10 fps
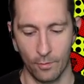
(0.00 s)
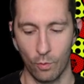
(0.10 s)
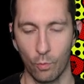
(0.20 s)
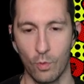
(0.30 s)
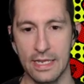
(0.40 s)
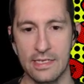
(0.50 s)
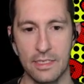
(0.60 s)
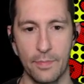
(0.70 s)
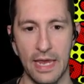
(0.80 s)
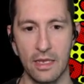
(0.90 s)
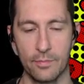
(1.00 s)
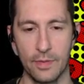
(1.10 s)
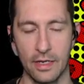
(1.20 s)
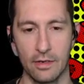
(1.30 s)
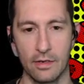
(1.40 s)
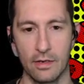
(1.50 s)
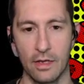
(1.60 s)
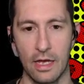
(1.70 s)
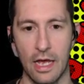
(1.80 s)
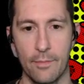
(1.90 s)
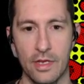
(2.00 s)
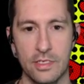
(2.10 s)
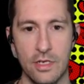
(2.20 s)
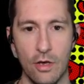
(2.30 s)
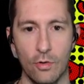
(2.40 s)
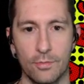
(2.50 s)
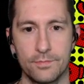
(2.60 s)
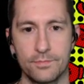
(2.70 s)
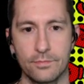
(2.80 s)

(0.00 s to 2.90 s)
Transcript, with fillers: Well, what is the panic button? I must know.